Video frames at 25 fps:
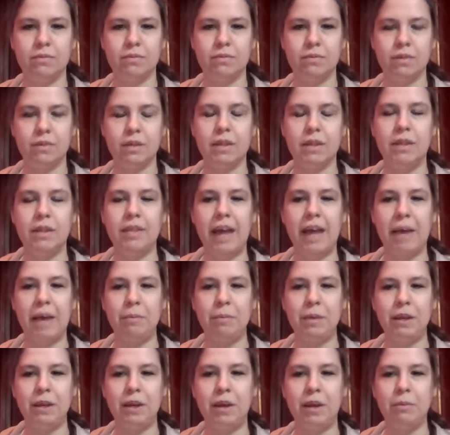And then that
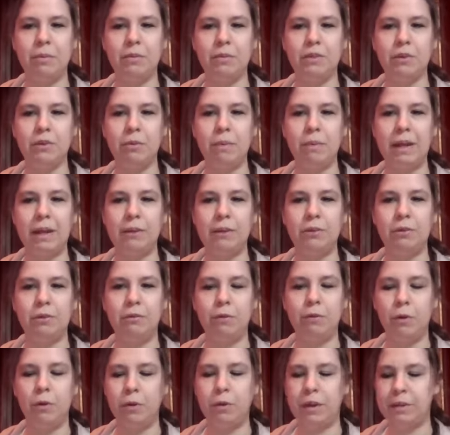becomes your mental
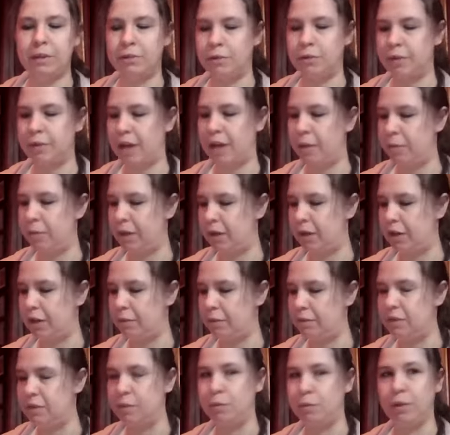focus, or that
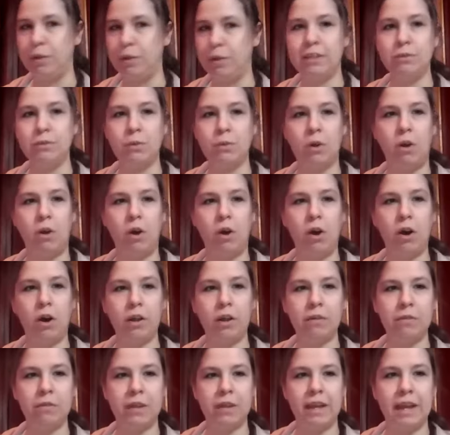becomes the place where all
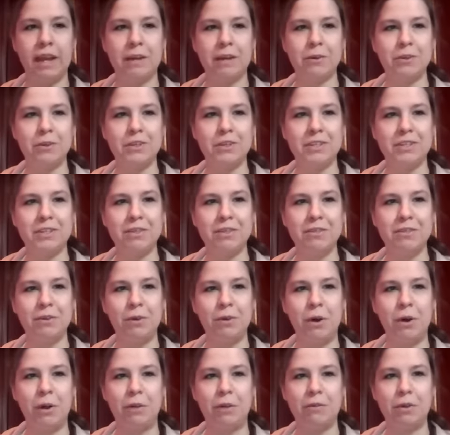of the energies of you,
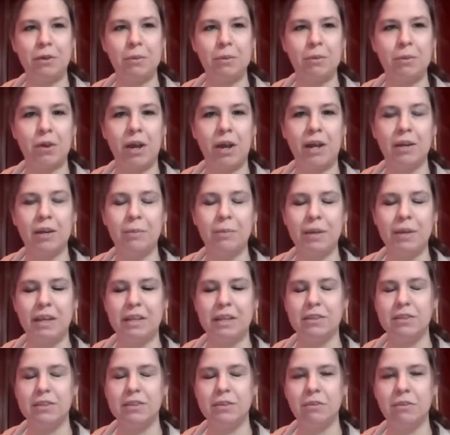all of your prana
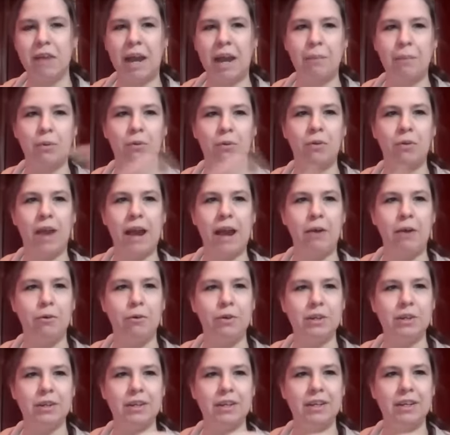begins to wrap
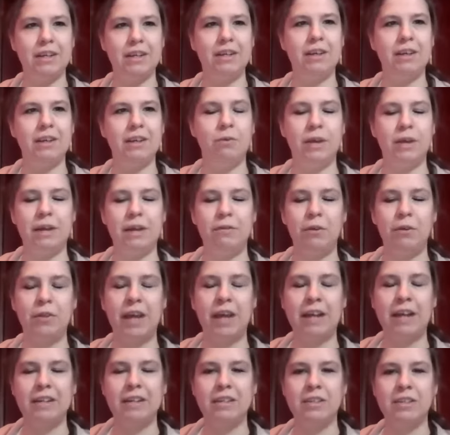around whatever
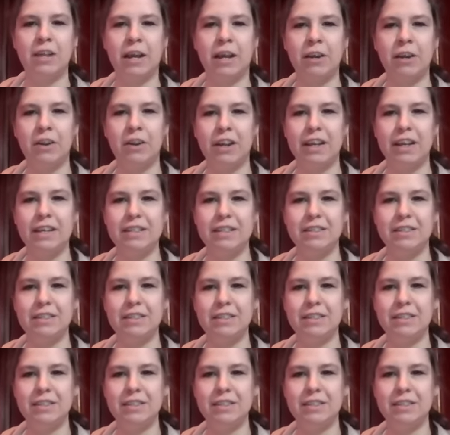that desire is.